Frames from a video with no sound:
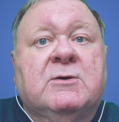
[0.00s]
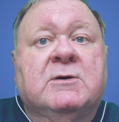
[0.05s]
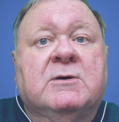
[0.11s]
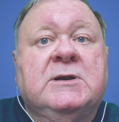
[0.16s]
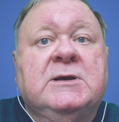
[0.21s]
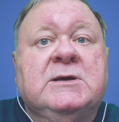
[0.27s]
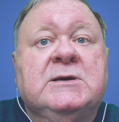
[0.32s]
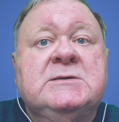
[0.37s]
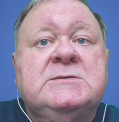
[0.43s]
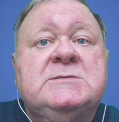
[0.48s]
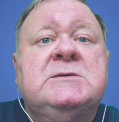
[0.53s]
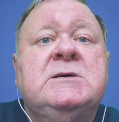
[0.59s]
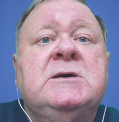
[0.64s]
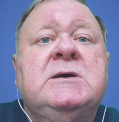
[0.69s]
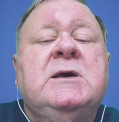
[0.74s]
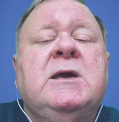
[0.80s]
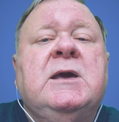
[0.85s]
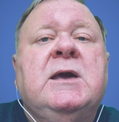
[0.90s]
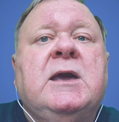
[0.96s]
it is.
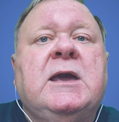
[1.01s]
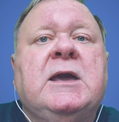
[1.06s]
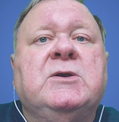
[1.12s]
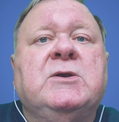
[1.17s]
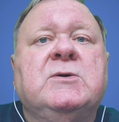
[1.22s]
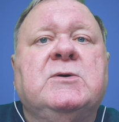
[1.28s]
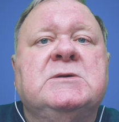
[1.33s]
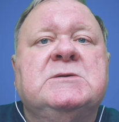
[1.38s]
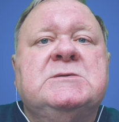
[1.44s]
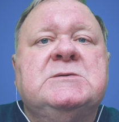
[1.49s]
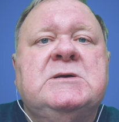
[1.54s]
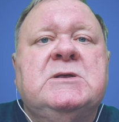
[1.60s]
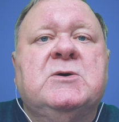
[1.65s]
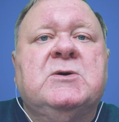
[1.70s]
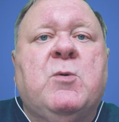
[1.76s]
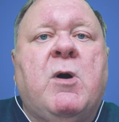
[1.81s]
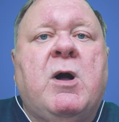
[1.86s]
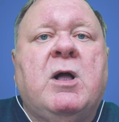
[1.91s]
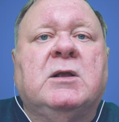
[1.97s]
And you can see the
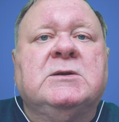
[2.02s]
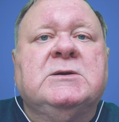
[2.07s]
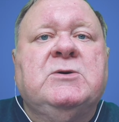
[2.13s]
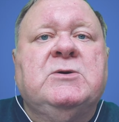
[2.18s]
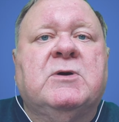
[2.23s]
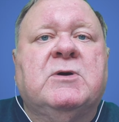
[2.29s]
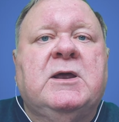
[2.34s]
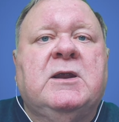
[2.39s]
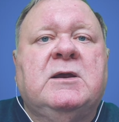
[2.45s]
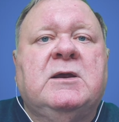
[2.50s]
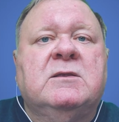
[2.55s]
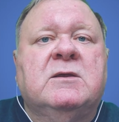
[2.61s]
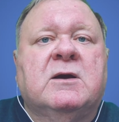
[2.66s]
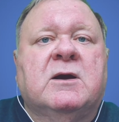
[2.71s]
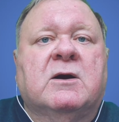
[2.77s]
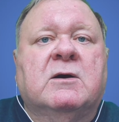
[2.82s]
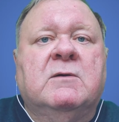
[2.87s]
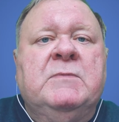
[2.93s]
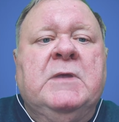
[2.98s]
quality you're getting
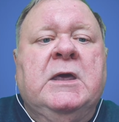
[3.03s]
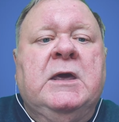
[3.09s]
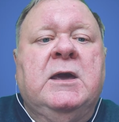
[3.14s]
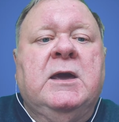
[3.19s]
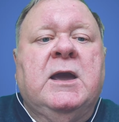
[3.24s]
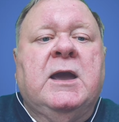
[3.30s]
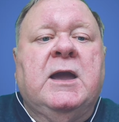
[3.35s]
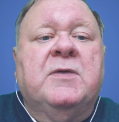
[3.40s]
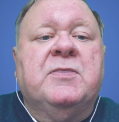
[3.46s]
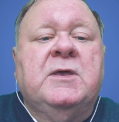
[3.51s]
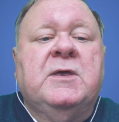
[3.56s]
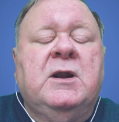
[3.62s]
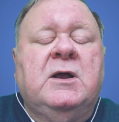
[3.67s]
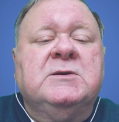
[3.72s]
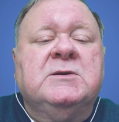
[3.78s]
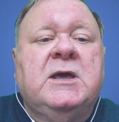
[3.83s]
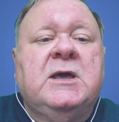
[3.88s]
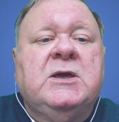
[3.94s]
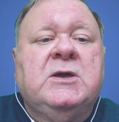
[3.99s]
there. And then I'll
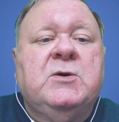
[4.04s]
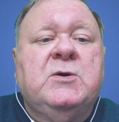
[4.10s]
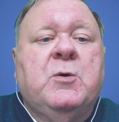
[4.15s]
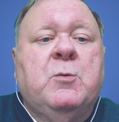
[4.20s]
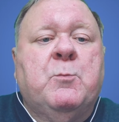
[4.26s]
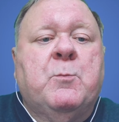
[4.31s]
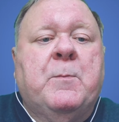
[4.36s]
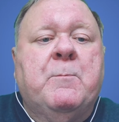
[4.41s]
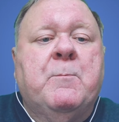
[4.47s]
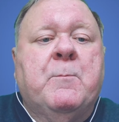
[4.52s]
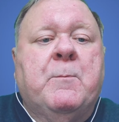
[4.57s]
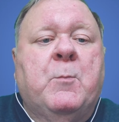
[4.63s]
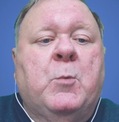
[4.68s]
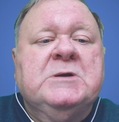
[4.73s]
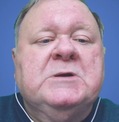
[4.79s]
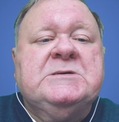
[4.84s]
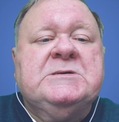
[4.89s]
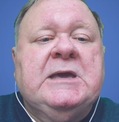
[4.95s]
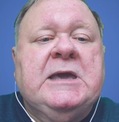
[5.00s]
take you
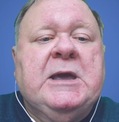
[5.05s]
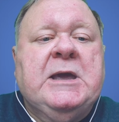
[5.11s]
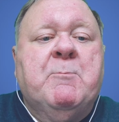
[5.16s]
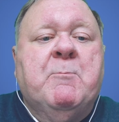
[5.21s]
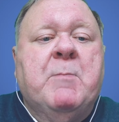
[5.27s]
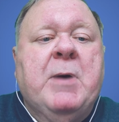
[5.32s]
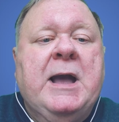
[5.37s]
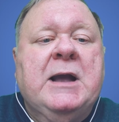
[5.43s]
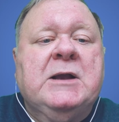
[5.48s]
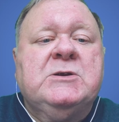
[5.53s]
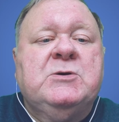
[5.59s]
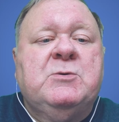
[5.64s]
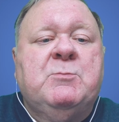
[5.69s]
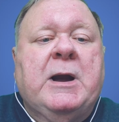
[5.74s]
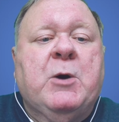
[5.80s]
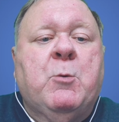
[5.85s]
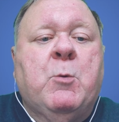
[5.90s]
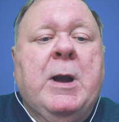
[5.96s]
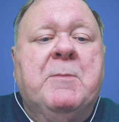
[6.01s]
once again back to
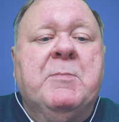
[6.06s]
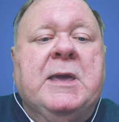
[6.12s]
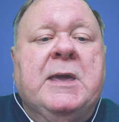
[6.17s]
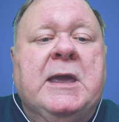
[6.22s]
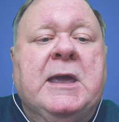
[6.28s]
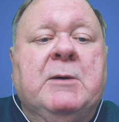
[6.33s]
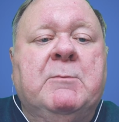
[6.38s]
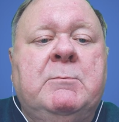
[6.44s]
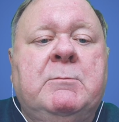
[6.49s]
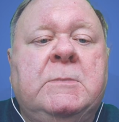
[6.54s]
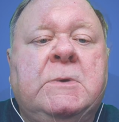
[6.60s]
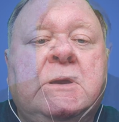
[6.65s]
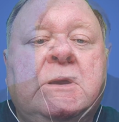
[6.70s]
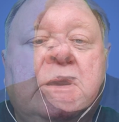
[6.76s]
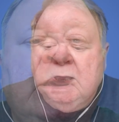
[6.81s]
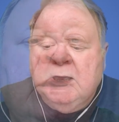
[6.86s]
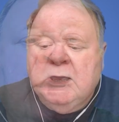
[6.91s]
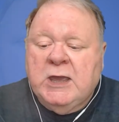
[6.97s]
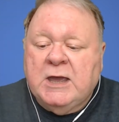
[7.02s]
my webcam
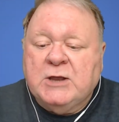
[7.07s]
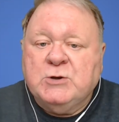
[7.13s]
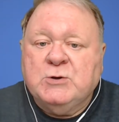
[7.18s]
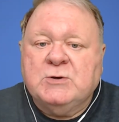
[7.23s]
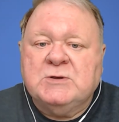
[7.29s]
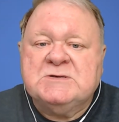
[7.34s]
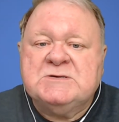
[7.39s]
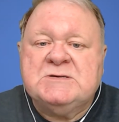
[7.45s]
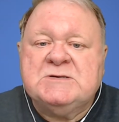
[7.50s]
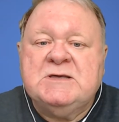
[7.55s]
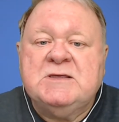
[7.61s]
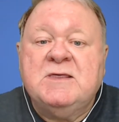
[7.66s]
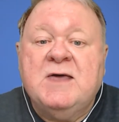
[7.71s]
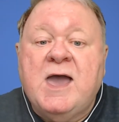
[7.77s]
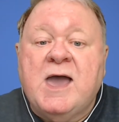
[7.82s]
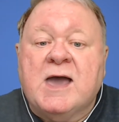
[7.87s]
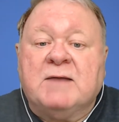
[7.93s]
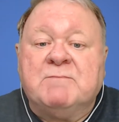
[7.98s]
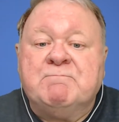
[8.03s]
and you can see
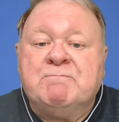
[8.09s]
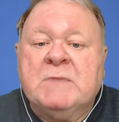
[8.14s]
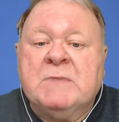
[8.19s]
that.